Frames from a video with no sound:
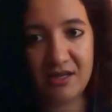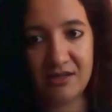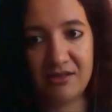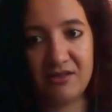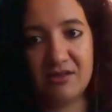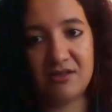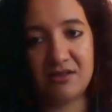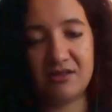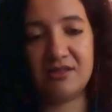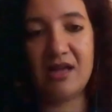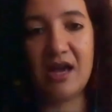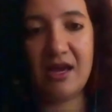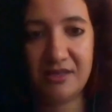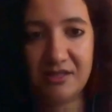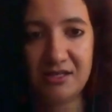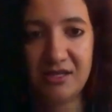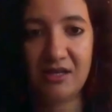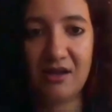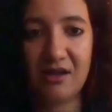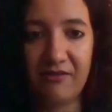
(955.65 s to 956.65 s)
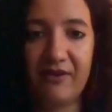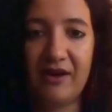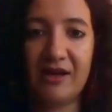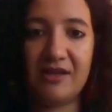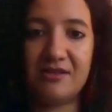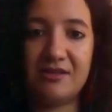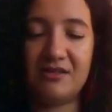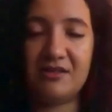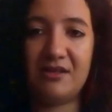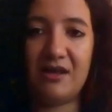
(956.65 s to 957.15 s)
and the society
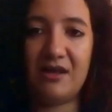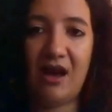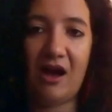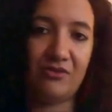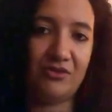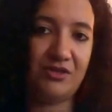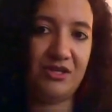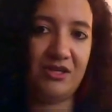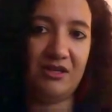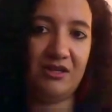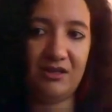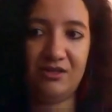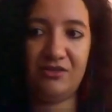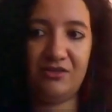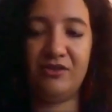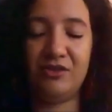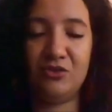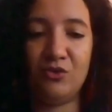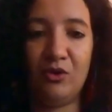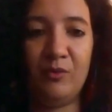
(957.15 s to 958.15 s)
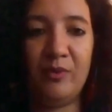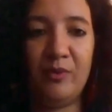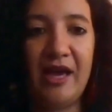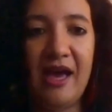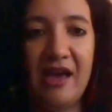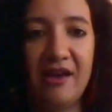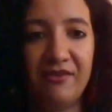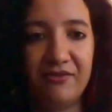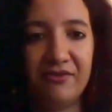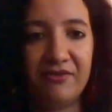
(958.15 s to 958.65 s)
affects how the individual
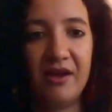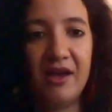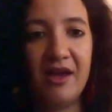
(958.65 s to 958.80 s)
behaves.